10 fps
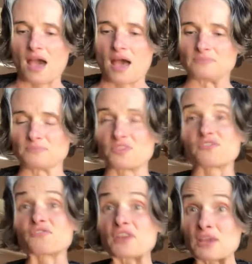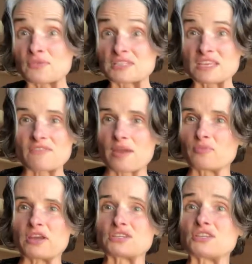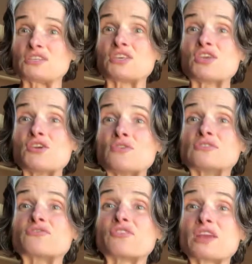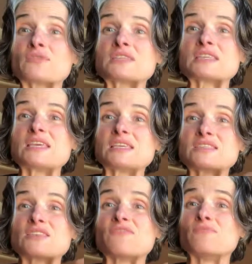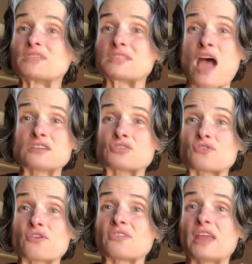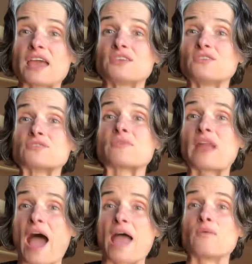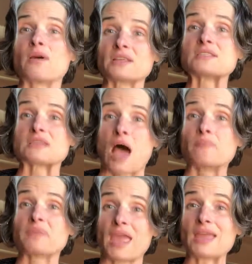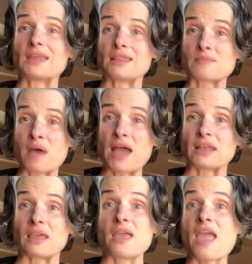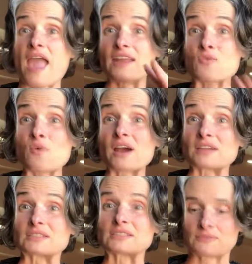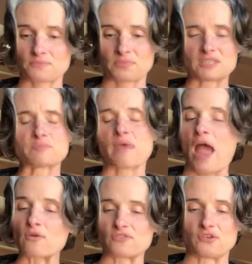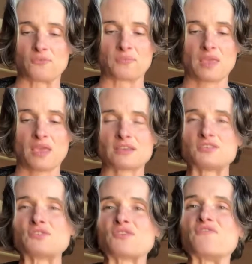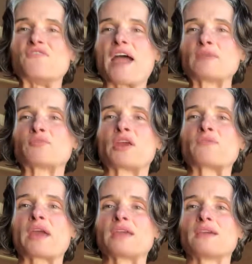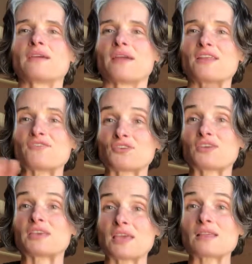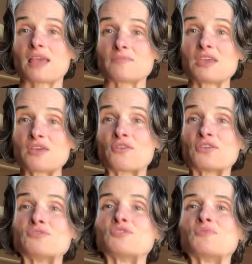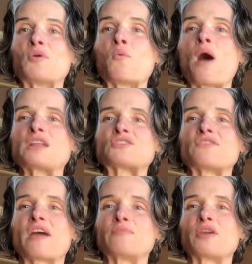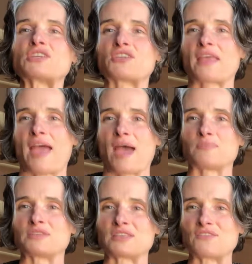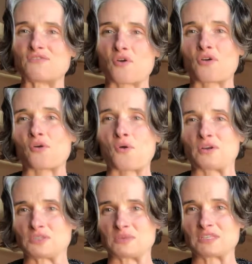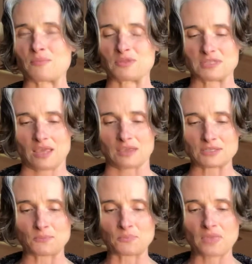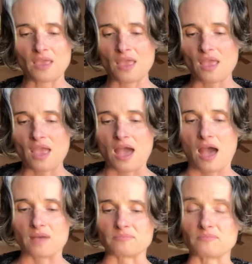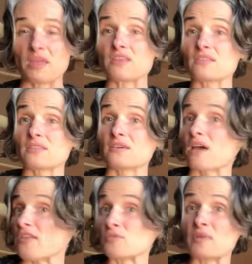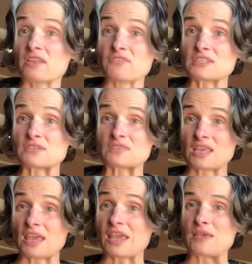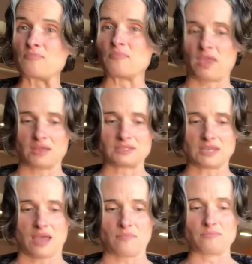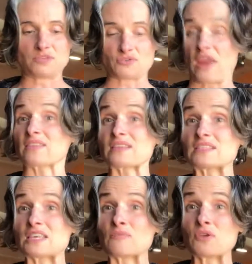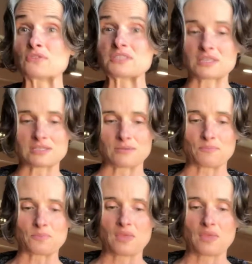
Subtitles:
The frequency of vibration is huge. Frequency is the massage stroke that I use when I want to stop pain in the body, and it works. It's powerful. So you can vibrate right here. And if you're a geek like me, go to YouTube and watch the vibration that happens in the vocal cords when someone sings. The other benefits of singing, it strengthens the immune system.